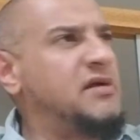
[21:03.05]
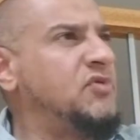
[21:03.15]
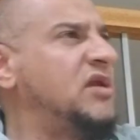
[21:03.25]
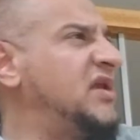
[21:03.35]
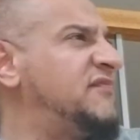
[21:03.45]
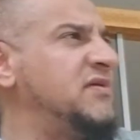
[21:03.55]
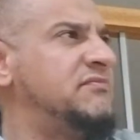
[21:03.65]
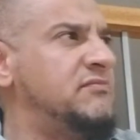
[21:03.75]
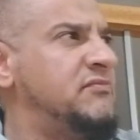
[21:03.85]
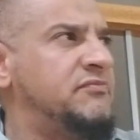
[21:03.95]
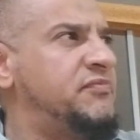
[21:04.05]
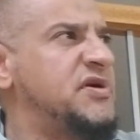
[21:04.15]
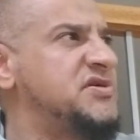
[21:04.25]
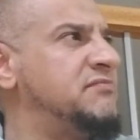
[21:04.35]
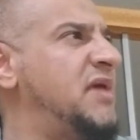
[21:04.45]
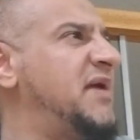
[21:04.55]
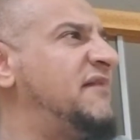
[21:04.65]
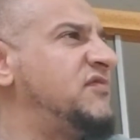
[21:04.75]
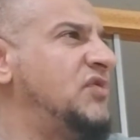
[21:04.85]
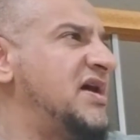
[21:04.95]
Not every person maybe
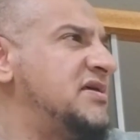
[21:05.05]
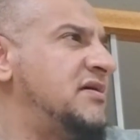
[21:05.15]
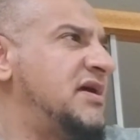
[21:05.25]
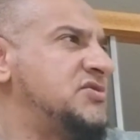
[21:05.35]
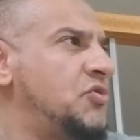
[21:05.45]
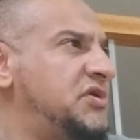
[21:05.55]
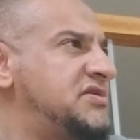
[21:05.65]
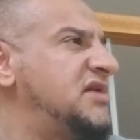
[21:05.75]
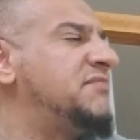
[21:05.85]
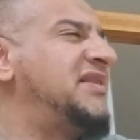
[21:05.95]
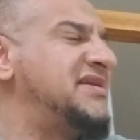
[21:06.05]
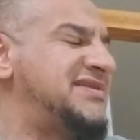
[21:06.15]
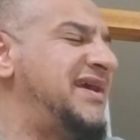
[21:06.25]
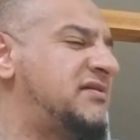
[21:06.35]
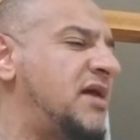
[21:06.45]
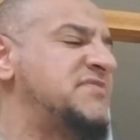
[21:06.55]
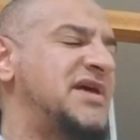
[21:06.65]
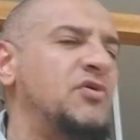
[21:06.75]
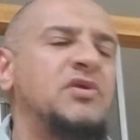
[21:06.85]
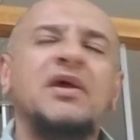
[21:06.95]
has noticed it, but they say it comes
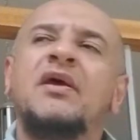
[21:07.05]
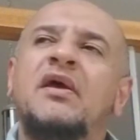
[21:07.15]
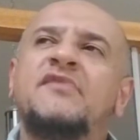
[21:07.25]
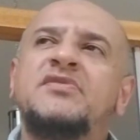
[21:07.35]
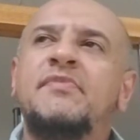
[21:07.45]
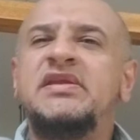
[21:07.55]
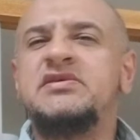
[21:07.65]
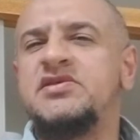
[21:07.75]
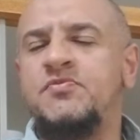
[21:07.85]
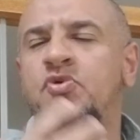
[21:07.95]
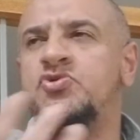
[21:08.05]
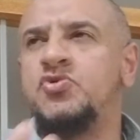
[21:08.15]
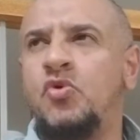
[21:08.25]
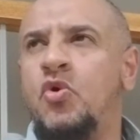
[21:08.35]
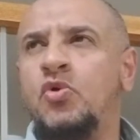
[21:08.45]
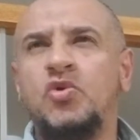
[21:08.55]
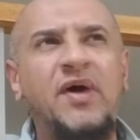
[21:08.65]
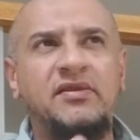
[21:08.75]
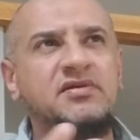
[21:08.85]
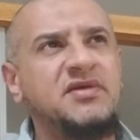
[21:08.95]
out if somebody is exposed to cold
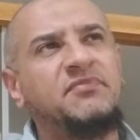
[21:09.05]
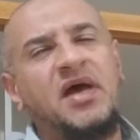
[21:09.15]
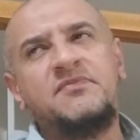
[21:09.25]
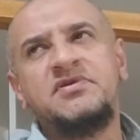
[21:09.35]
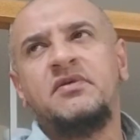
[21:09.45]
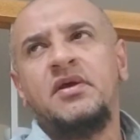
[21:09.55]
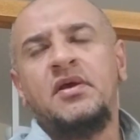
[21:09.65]
weather sometimes.